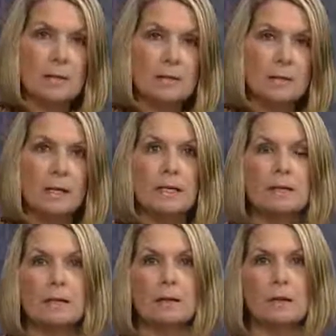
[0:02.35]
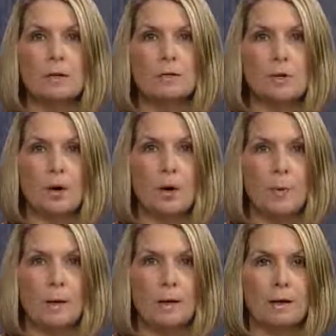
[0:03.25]
Salinas city leaders are
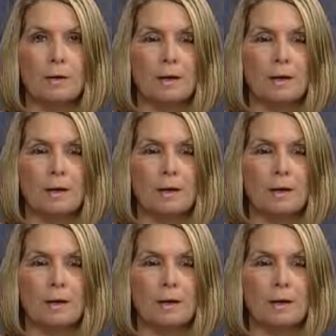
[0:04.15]
hoping